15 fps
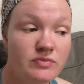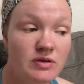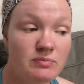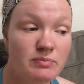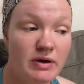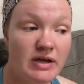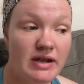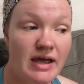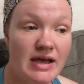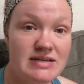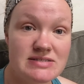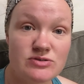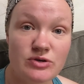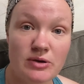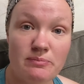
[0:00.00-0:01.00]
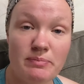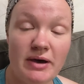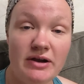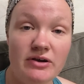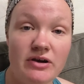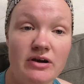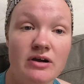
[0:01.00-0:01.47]
But as you get
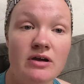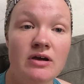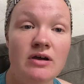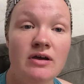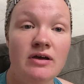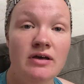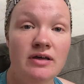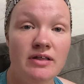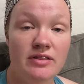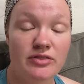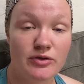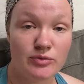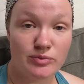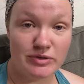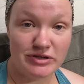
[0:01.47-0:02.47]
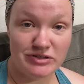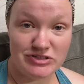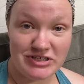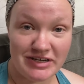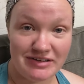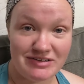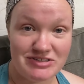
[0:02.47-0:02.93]
better, the real
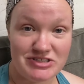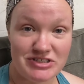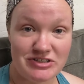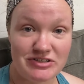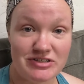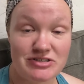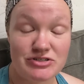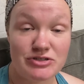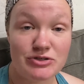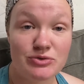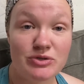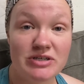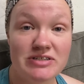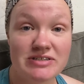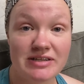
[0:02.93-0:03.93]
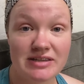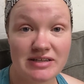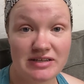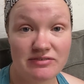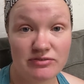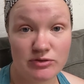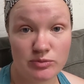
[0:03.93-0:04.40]
challenge here is you need to
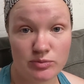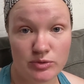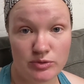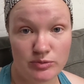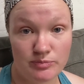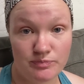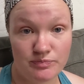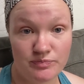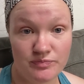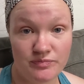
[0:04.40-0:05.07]
leave the room.